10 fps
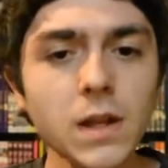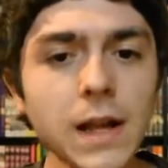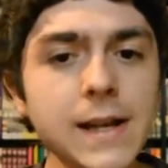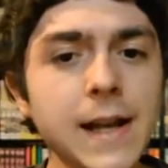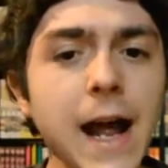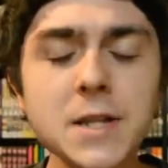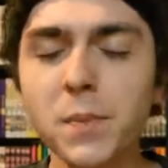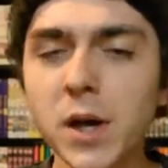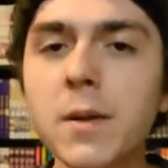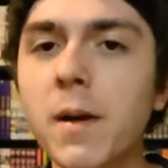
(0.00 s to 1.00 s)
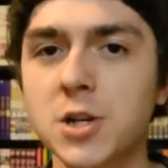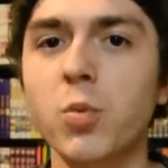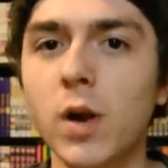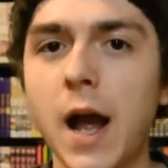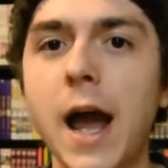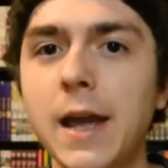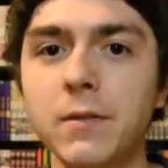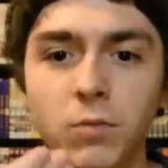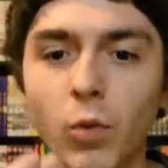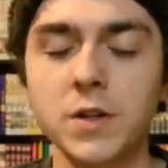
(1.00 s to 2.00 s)
And that's pretty much what I
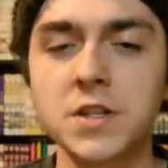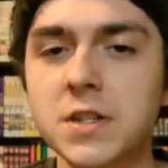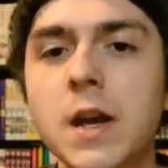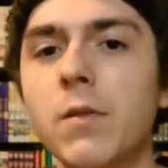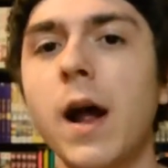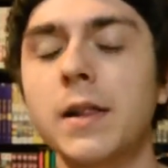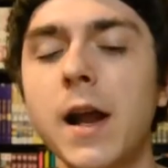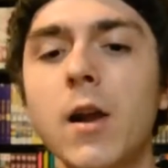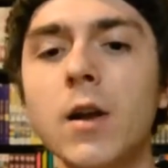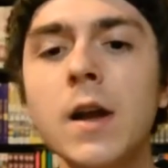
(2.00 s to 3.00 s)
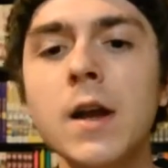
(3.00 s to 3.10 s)
want to say right there.